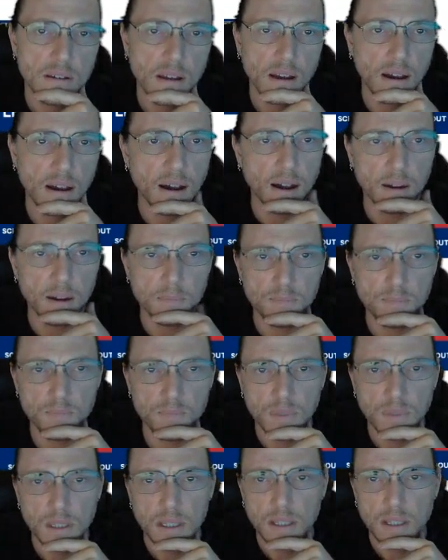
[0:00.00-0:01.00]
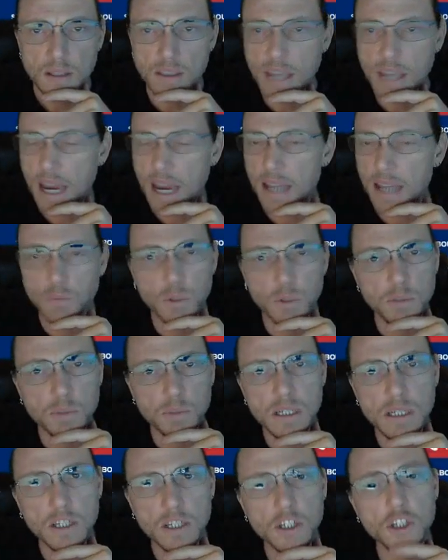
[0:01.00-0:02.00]
That would
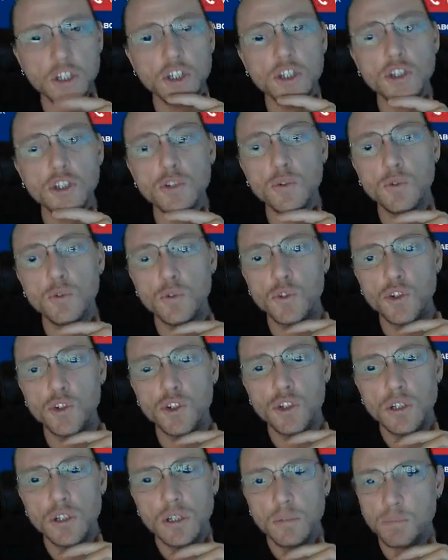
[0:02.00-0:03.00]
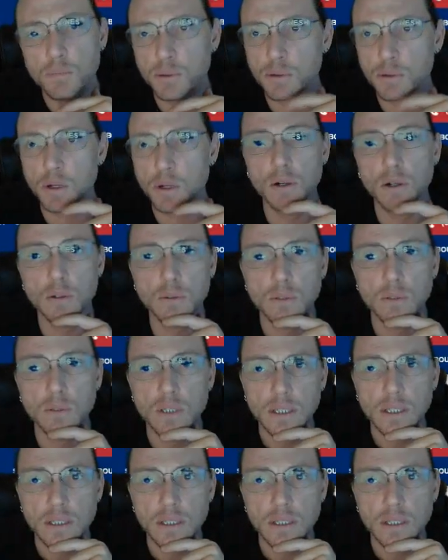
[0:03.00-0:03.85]
be a huge pro.